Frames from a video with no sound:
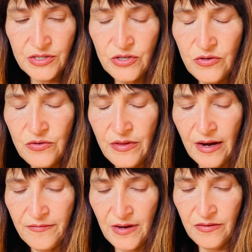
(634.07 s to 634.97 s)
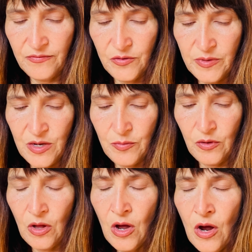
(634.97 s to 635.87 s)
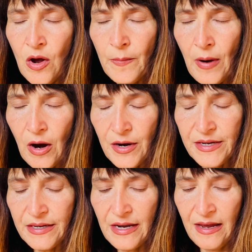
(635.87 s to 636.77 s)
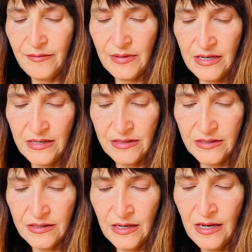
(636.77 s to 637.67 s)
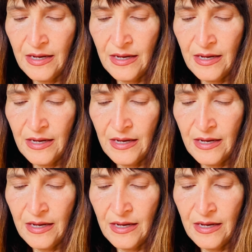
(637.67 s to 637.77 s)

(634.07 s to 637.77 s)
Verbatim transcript: to thy faithful people pardon and peace,